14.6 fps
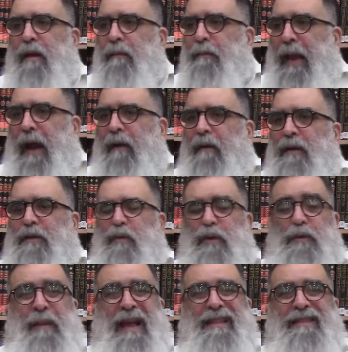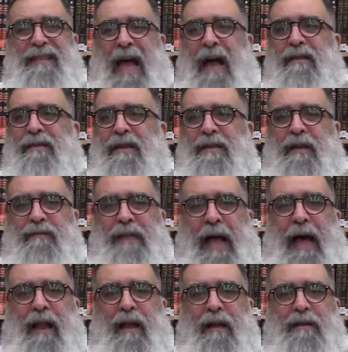Parents will spend thousands of
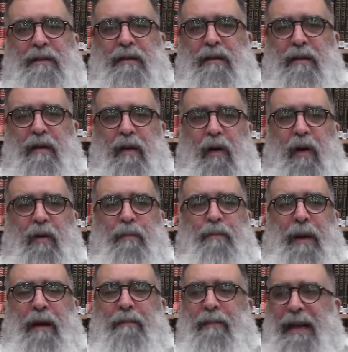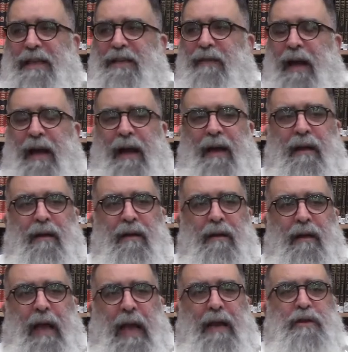dollars on bar mitzvah
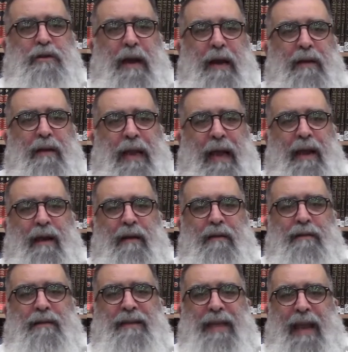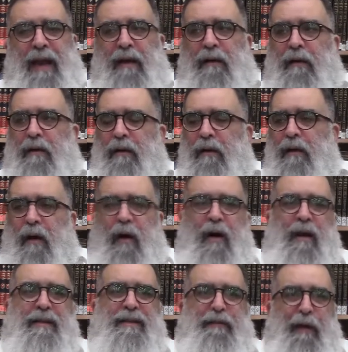and try to get a deal
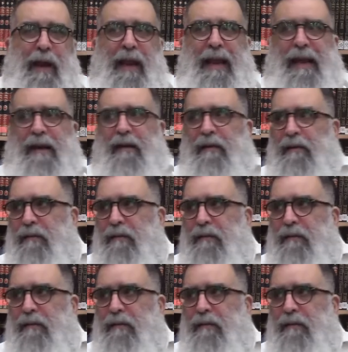on tefillin.